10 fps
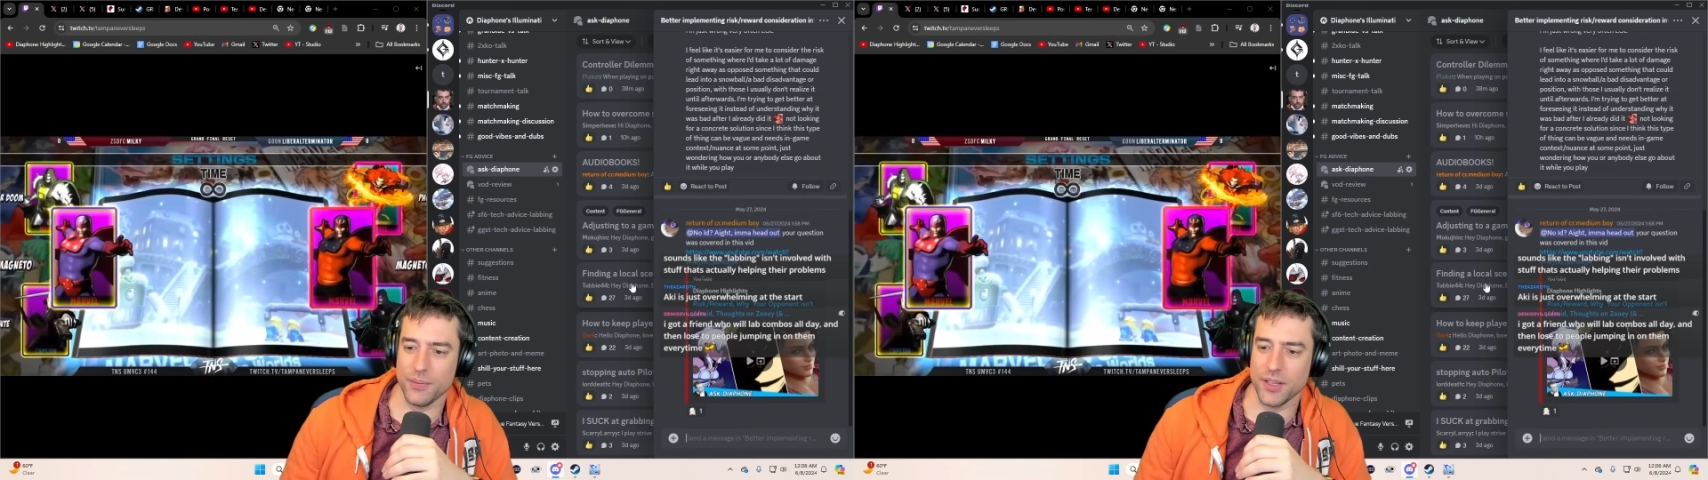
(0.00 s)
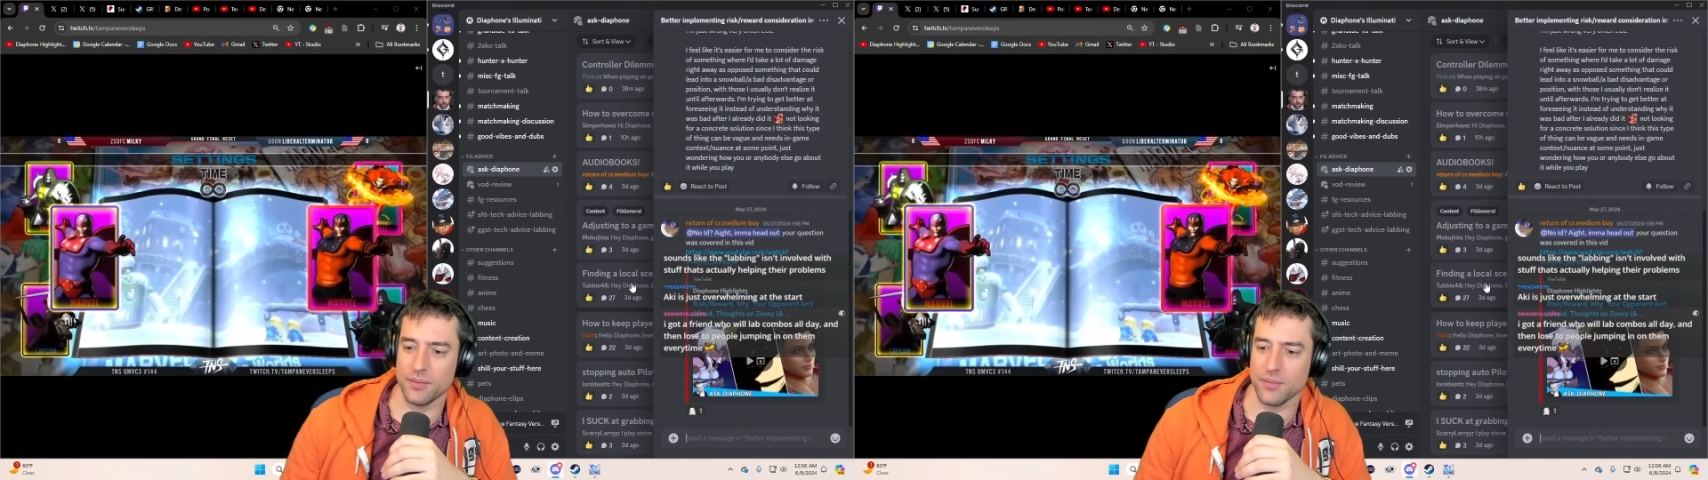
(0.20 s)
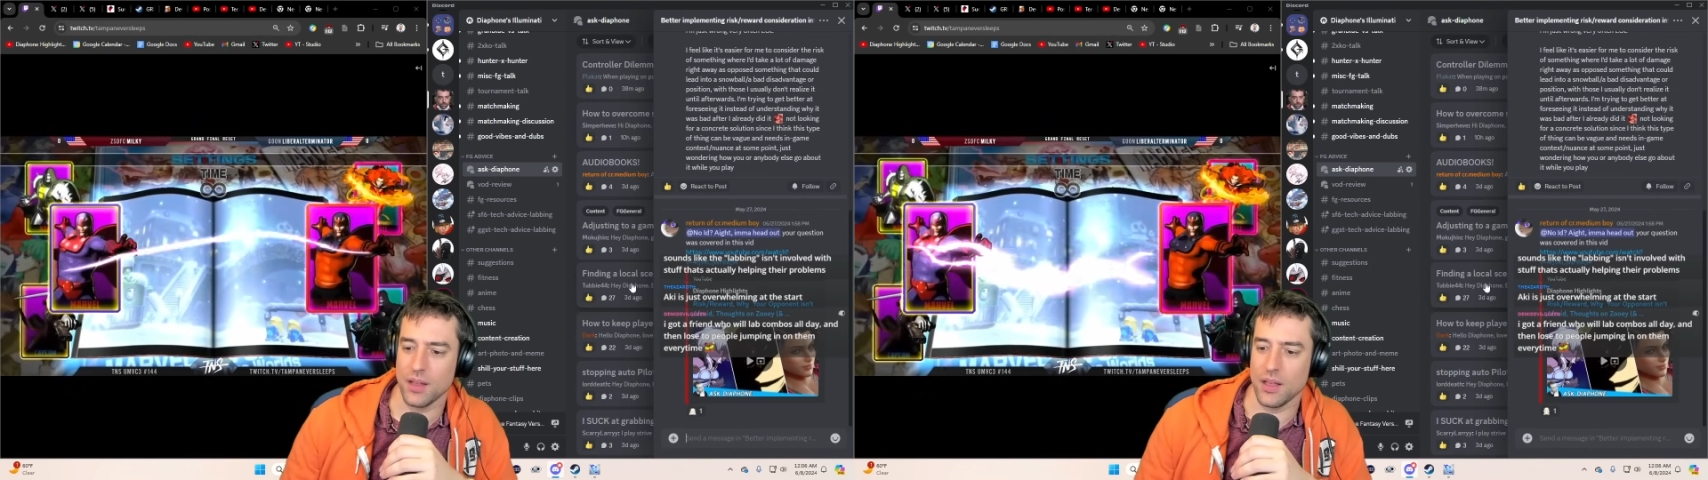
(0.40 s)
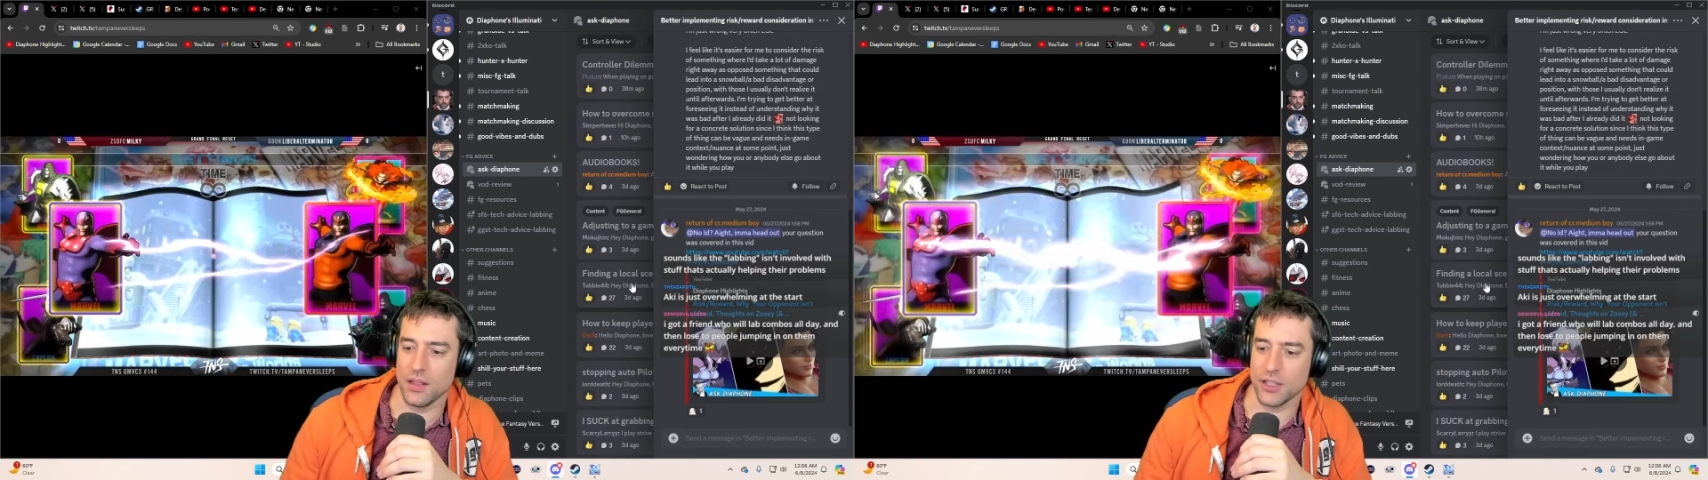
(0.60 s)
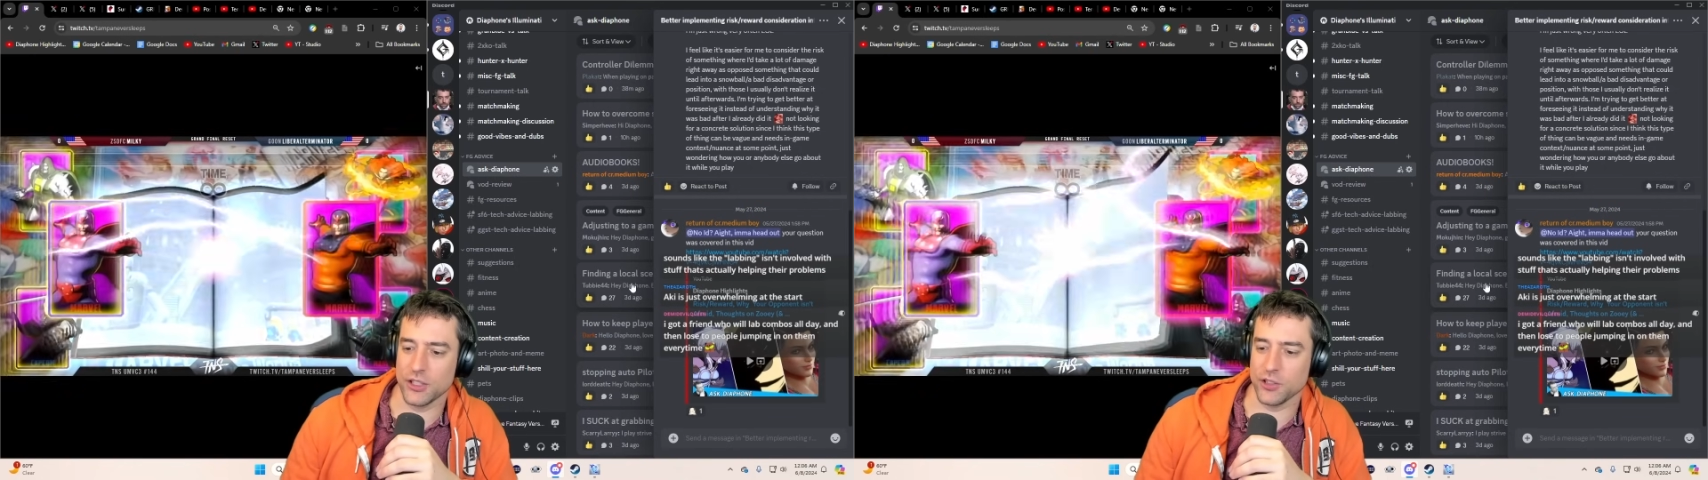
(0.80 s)
vid.
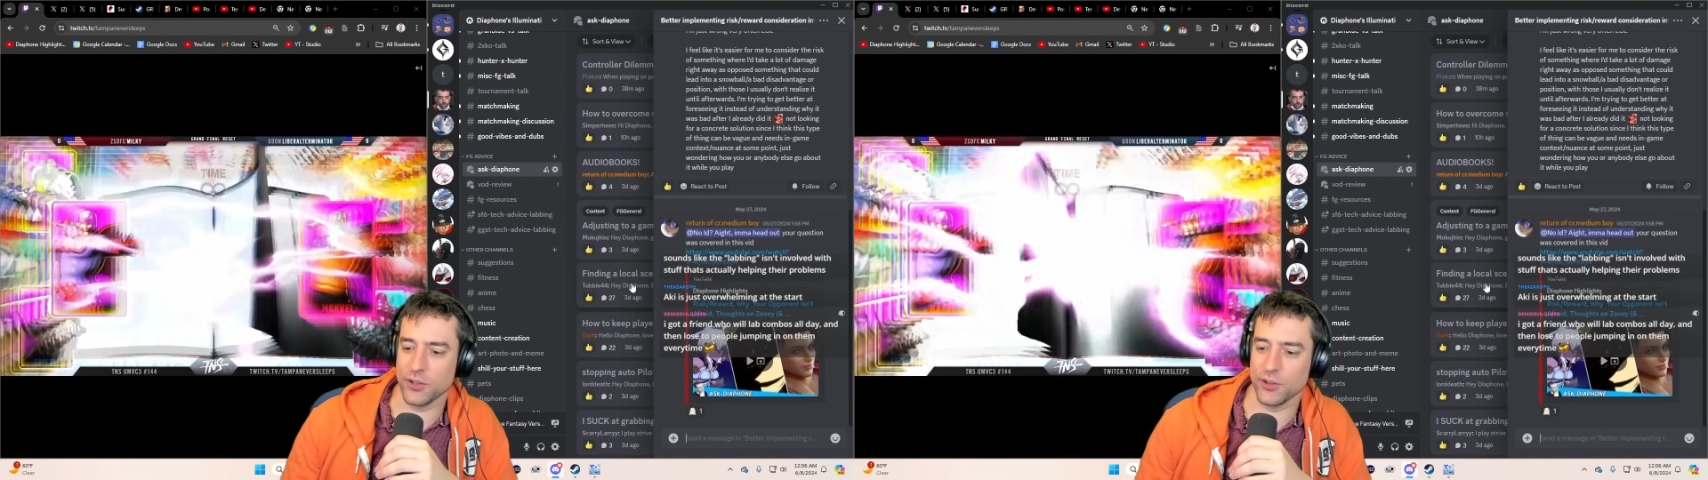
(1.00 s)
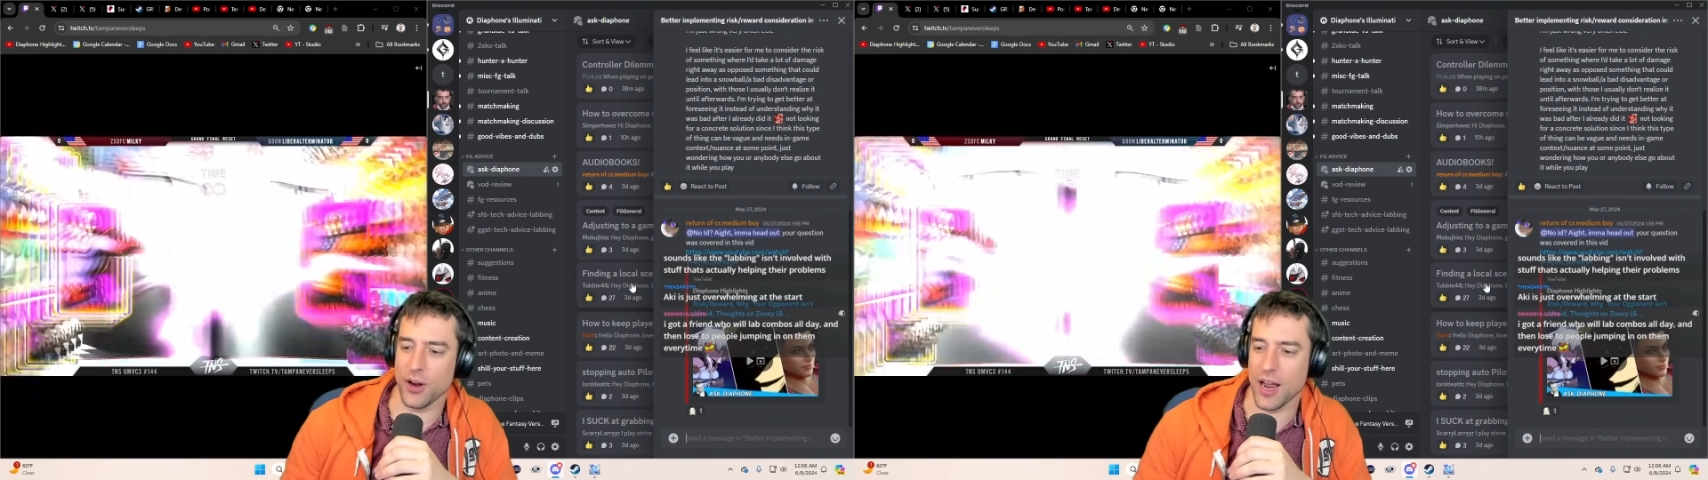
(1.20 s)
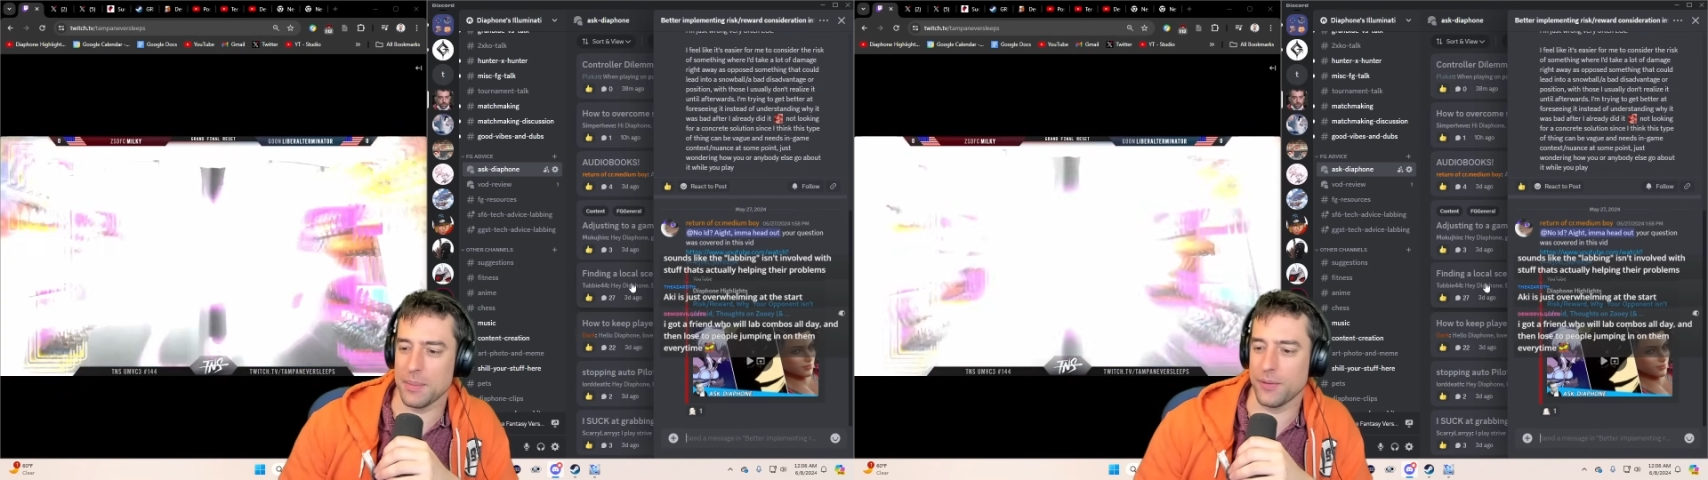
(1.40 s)
Like, share, subscribe.